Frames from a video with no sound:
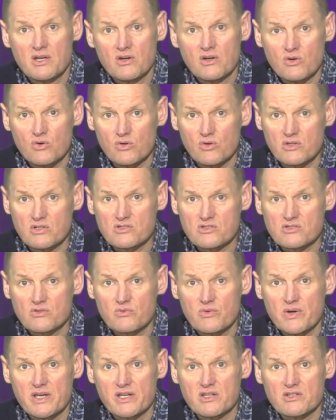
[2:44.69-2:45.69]
Hold the
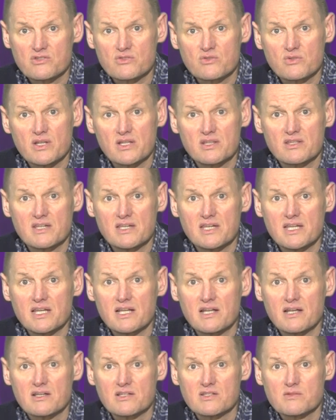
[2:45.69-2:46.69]
syringe so that the
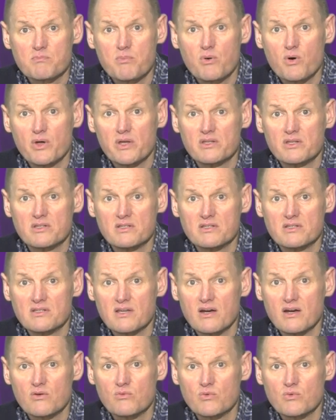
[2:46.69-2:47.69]
needle is pointing
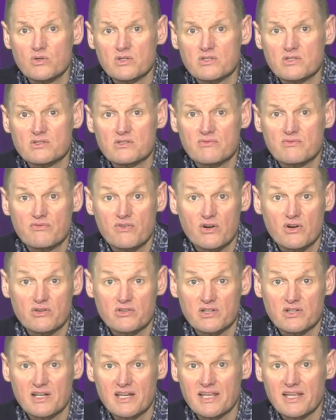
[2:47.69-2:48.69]
downwards
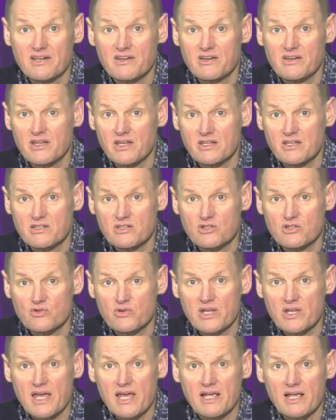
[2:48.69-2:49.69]
vertically at a 90
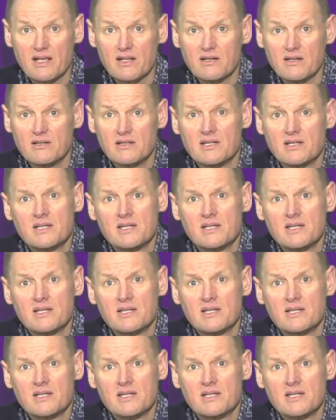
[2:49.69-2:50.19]
degree angle.